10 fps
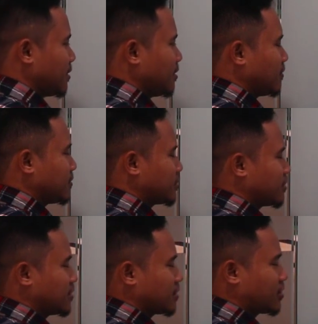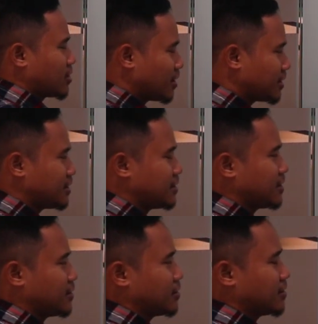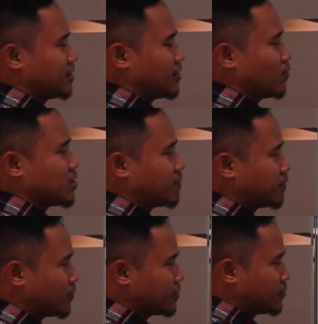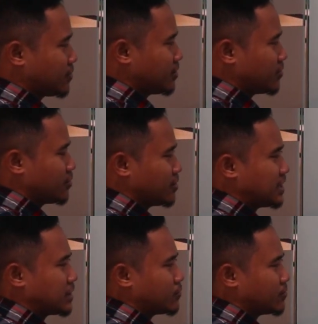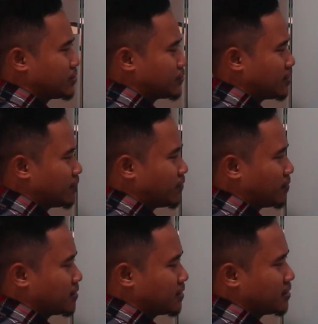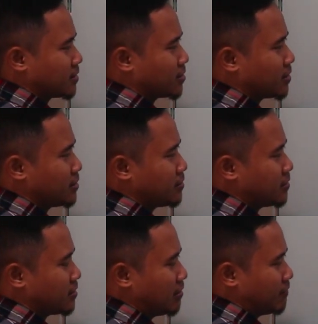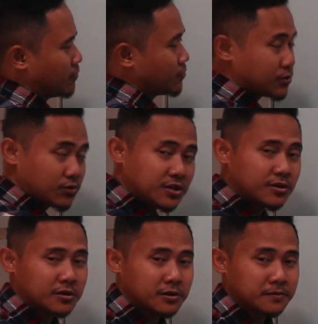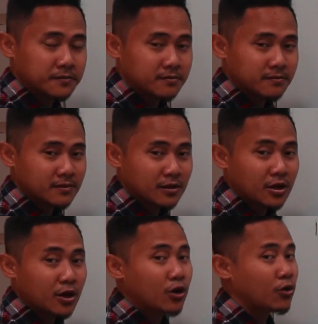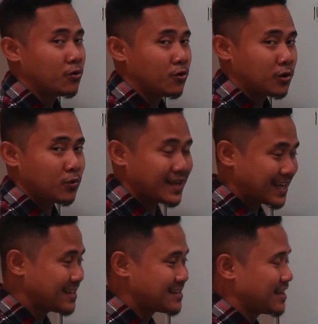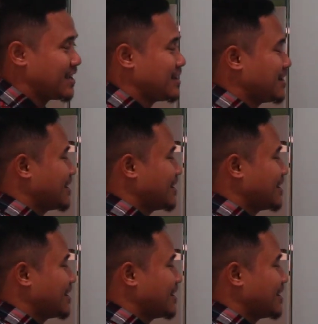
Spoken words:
the current which flows through here equals to the current that flows through here. Or we can say